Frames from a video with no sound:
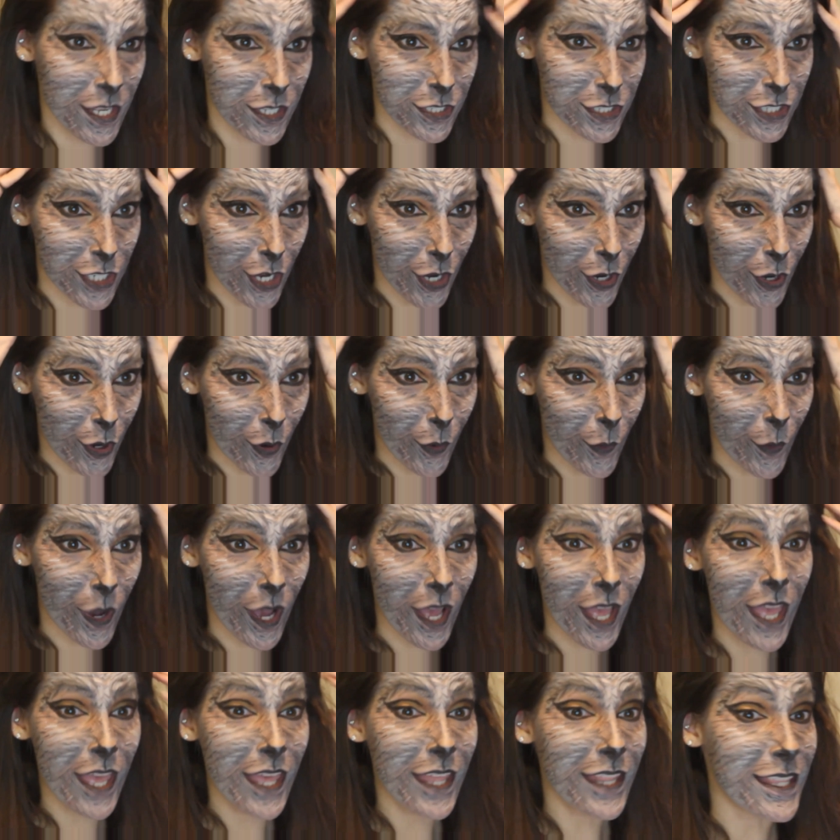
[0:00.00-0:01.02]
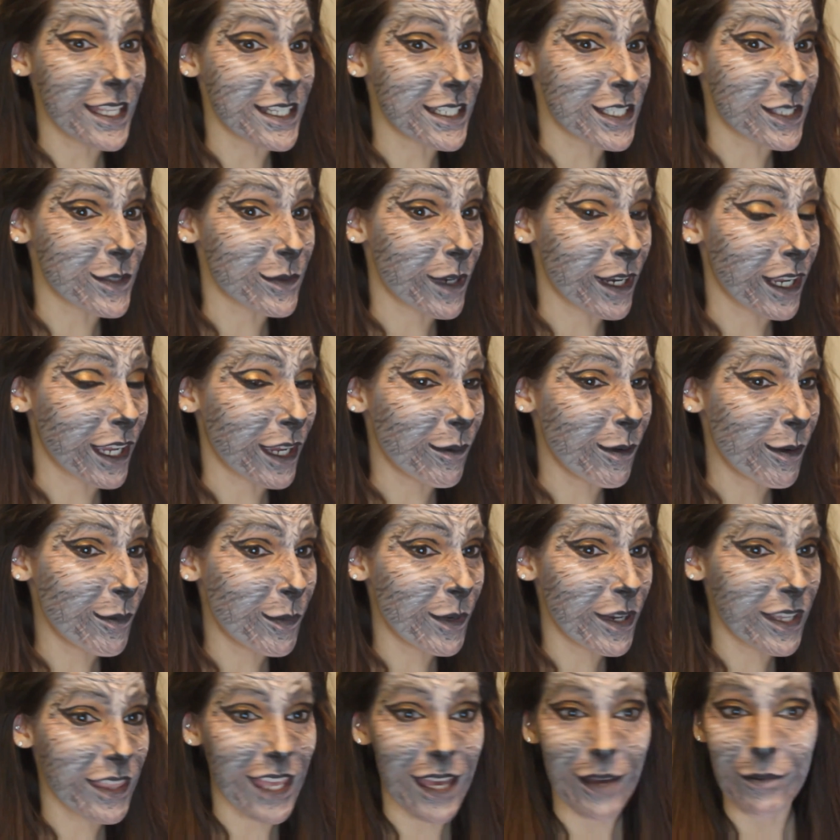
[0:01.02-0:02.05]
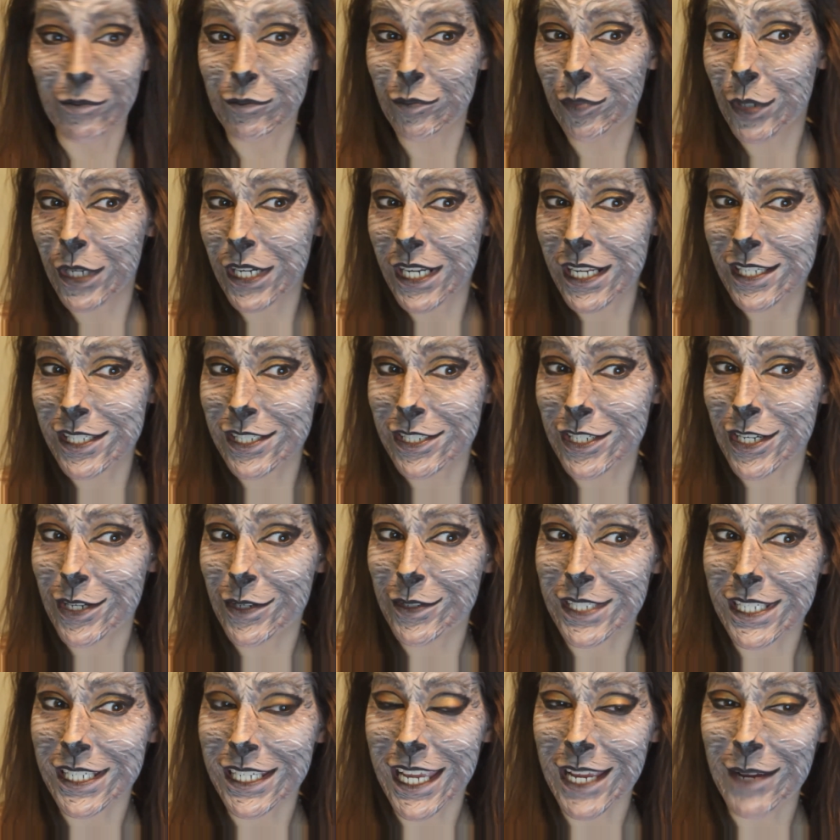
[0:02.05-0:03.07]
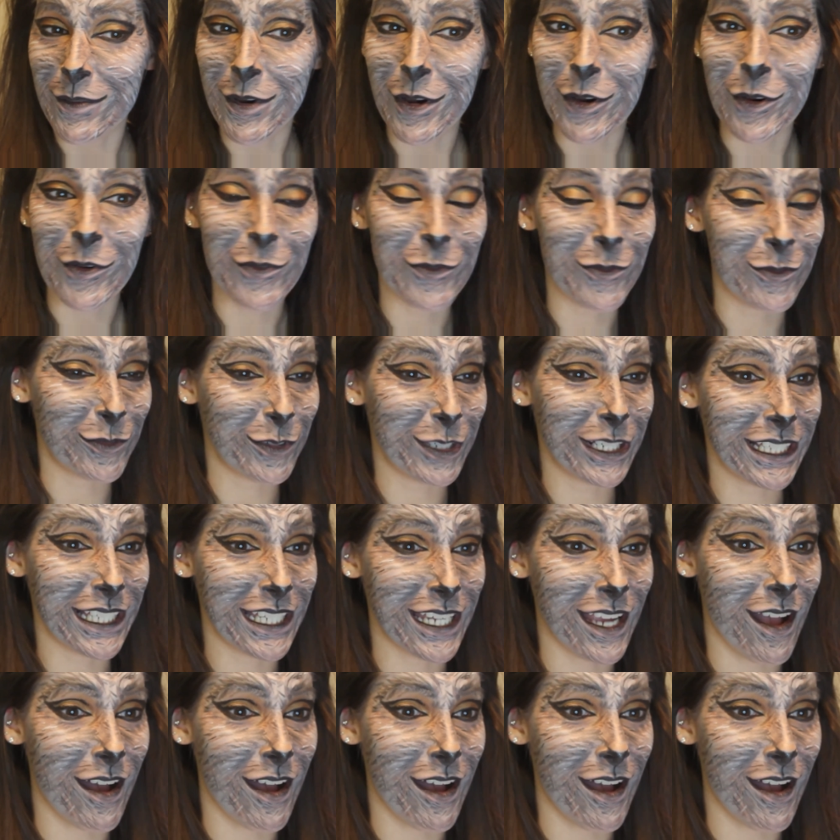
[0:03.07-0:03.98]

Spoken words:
So this is what I come up with. I'm pretty stoked. It came out really